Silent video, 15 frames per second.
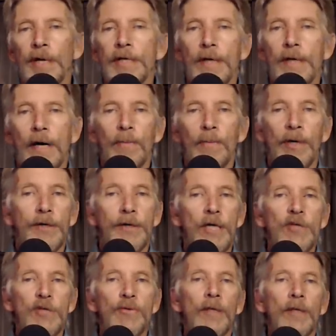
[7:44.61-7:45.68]
time when
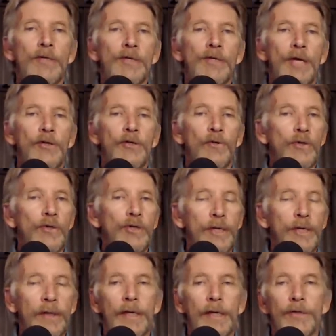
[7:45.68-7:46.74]
industrialization was
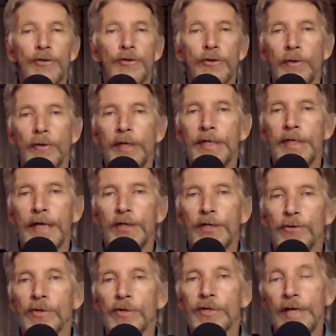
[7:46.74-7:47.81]
still in its dirty,
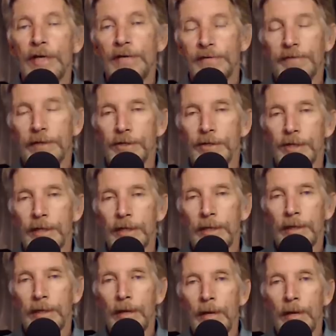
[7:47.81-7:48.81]
dangerous infancy